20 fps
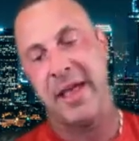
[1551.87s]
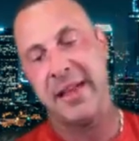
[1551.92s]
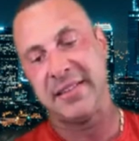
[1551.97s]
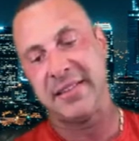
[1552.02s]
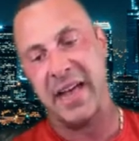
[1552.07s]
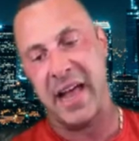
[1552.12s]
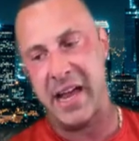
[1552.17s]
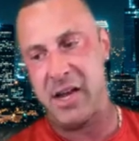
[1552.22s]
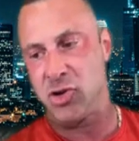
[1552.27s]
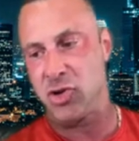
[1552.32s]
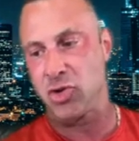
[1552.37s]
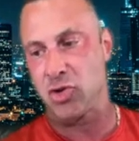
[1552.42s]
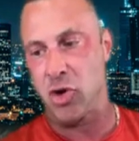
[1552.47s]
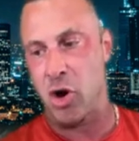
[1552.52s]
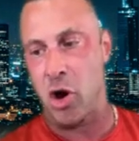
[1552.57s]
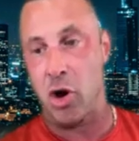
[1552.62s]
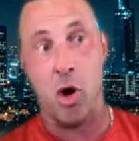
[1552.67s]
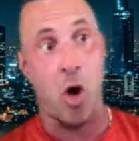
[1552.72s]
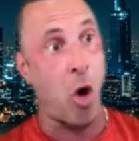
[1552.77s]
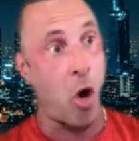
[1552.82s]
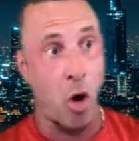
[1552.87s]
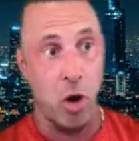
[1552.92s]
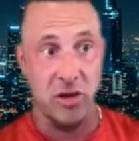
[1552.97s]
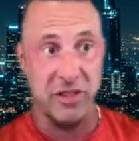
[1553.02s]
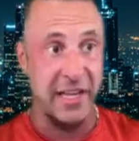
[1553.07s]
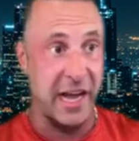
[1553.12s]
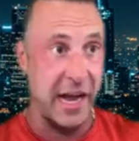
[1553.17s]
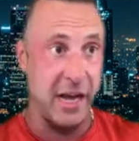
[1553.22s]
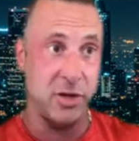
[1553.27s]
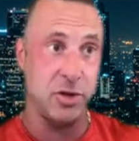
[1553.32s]
And Titan Strong,
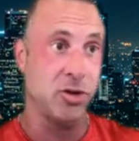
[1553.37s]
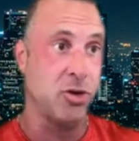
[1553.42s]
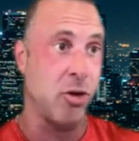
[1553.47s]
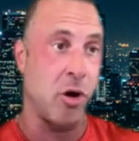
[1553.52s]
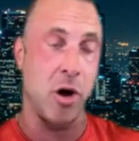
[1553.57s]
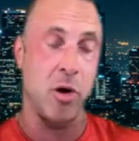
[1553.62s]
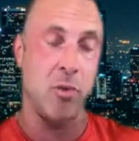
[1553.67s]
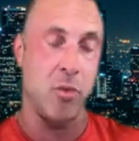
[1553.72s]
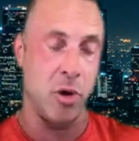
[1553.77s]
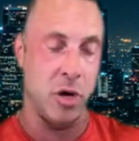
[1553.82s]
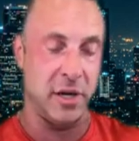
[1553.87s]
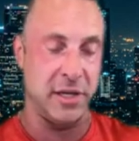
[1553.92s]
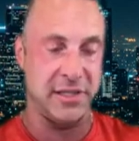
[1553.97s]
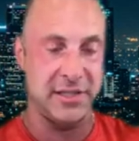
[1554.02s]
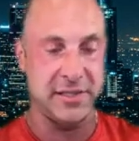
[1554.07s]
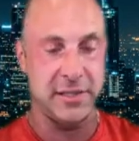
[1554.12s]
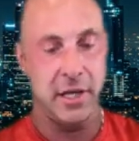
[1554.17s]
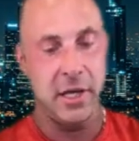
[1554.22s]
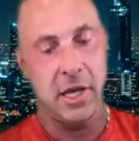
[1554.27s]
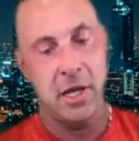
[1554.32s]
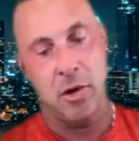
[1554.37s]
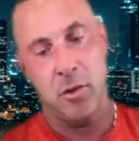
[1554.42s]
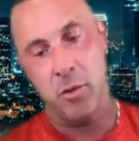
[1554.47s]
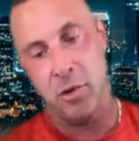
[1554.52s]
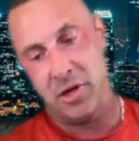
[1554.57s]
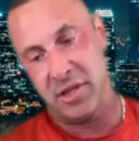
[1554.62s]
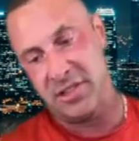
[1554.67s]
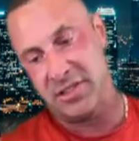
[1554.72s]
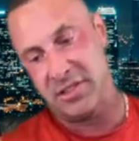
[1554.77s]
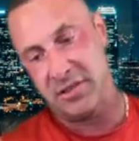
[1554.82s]
all Titan Strong was
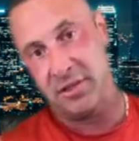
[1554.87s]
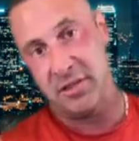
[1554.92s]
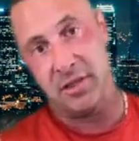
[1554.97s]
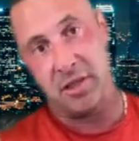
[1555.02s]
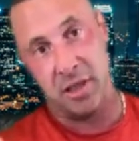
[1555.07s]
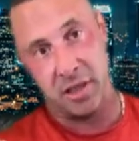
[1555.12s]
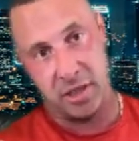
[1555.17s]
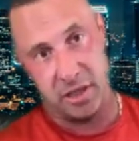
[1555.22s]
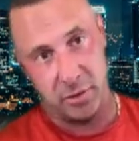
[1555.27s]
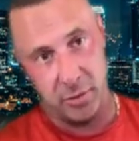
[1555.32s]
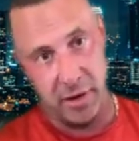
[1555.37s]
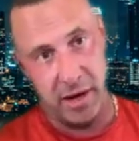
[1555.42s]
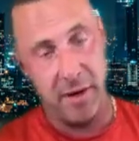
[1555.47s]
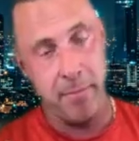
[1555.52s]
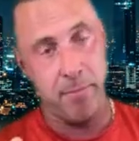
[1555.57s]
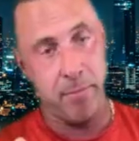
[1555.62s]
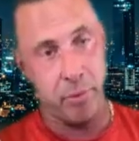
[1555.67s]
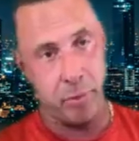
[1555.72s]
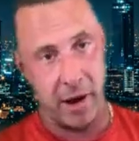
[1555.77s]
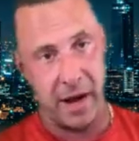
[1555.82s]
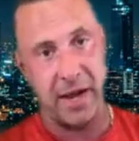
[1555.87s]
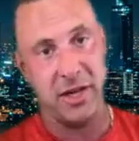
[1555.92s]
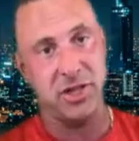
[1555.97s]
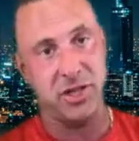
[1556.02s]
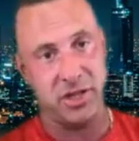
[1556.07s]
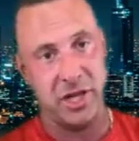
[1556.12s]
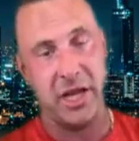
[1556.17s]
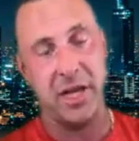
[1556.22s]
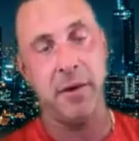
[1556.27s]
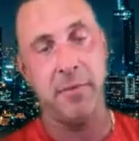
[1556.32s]
was the three
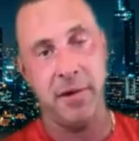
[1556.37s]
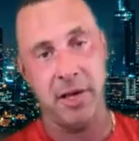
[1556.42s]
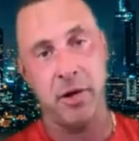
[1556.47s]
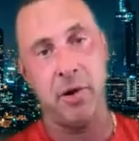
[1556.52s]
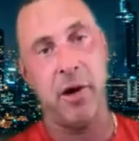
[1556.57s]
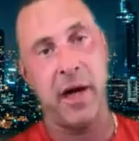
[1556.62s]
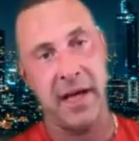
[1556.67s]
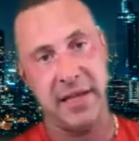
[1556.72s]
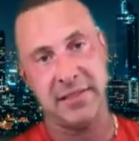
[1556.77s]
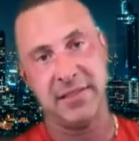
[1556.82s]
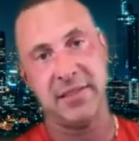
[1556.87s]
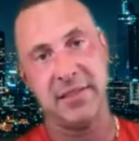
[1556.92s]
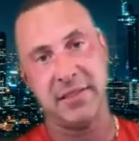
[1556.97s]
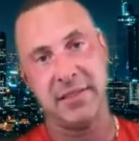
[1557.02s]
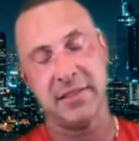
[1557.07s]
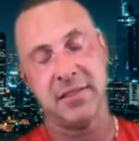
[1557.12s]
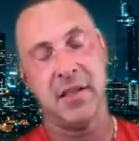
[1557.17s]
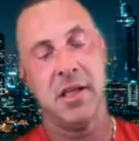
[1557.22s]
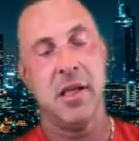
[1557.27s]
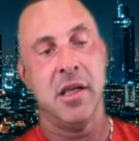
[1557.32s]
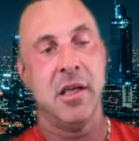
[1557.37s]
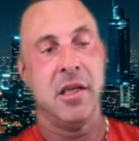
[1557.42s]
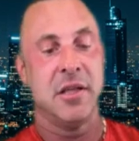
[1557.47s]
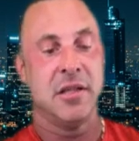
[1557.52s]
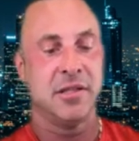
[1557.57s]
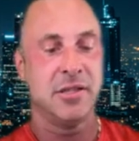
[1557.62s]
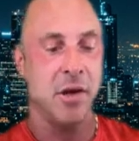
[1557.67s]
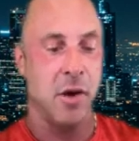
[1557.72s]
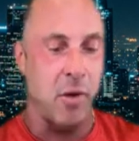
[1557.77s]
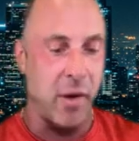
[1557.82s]
branch chain amino acids.
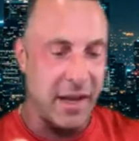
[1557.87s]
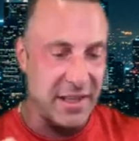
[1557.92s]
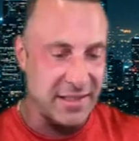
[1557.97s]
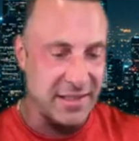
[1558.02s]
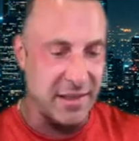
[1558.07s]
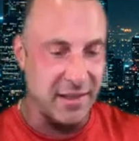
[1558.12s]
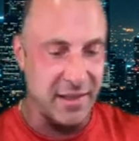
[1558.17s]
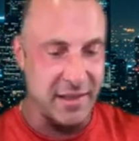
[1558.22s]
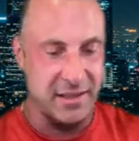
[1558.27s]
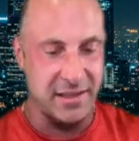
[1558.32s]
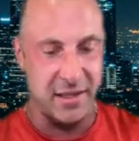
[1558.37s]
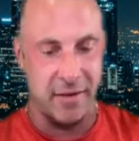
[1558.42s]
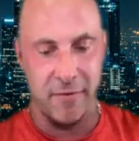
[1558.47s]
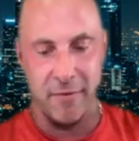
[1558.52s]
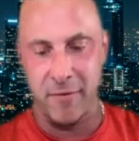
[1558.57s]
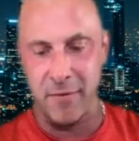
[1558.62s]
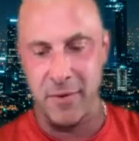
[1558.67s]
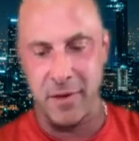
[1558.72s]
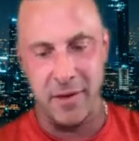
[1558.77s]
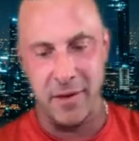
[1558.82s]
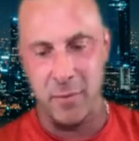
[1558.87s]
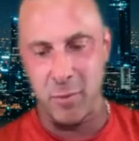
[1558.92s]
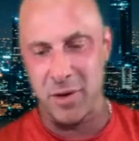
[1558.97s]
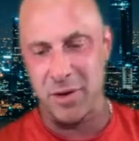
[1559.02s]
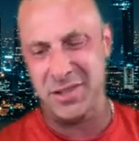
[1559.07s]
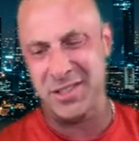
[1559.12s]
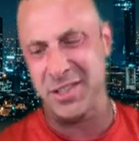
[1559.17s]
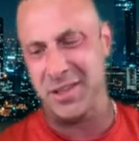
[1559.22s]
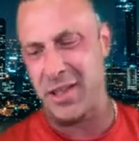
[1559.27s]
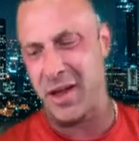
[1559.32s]
So I said, listen, eh,
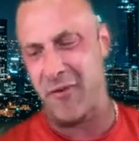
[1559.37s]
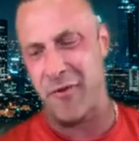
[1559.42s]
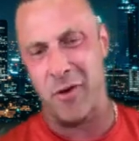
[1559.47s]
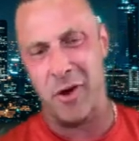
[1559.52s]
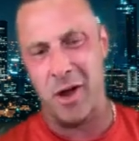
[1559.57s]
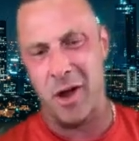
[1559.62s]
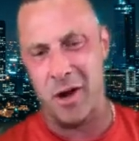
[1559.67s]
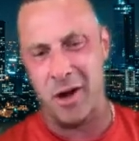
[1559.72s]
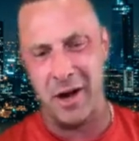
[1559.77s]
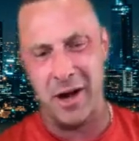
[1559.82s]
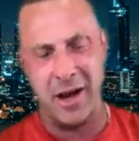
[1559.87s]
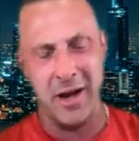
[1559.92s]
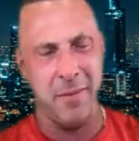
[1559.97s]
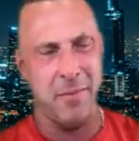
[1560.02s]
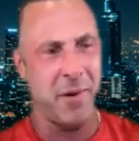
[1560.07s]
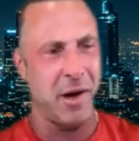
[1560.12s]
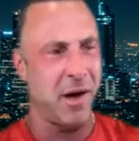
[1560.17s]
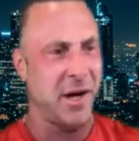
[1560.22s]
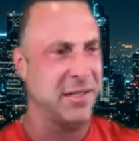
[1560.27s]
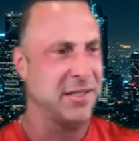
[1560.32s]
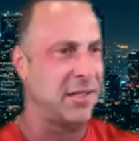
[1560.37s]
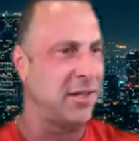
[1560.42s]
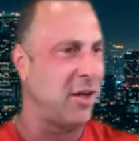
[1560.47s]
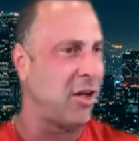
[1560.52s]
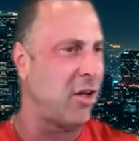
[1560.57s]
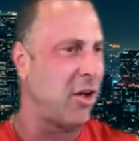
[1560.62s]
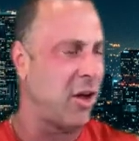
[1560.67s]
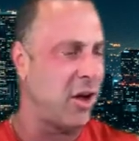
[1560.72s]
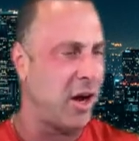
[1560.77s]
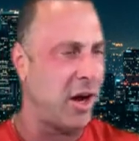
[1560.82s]
we were selling that for 180 bucks and
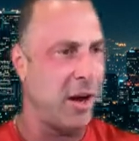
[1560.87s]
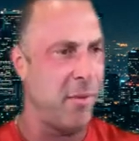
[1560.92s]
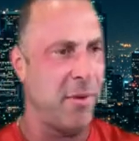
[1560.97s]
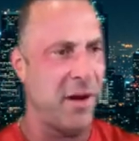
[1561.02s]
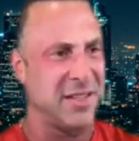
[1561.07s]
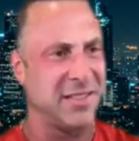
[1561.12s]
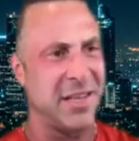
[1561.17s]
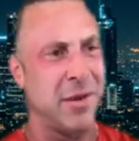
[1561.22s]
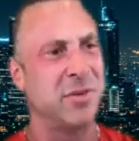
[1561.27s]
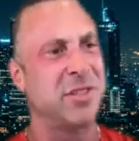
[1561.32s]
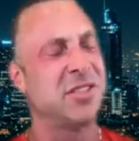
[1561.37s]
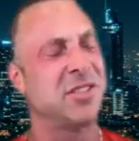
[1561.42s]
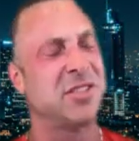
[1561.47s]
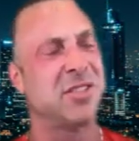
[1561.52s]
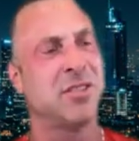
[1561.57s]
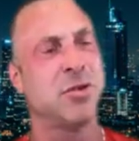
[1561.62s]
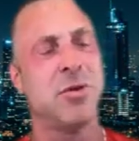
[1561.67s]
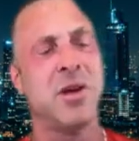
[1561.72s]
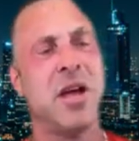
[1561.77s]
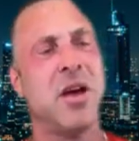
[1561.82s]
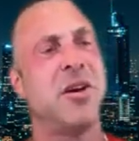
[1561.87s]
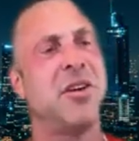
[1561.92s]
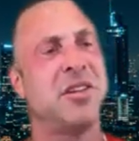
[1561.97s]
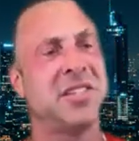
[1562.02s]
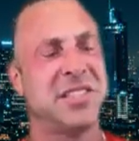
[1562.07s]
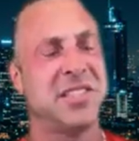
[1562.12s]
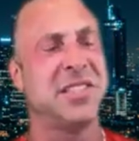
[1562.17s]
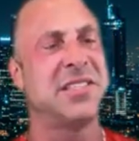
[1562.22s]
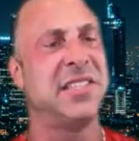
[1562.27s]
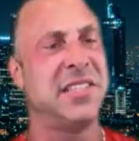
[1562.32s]
180 bucks. That was
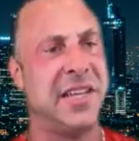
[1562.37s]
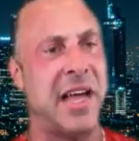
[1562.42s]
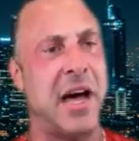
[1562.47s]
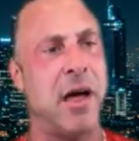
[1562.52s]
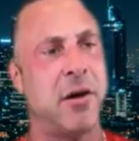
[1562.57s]
360